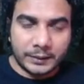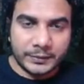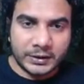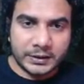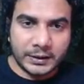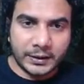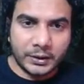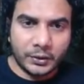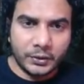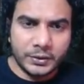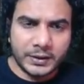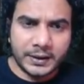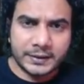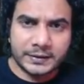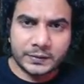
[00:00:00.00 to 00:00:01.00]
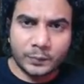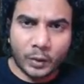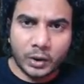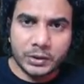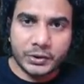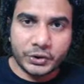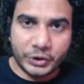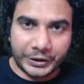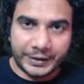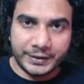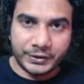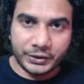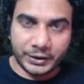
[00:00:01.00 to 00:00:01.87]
just introducing a small change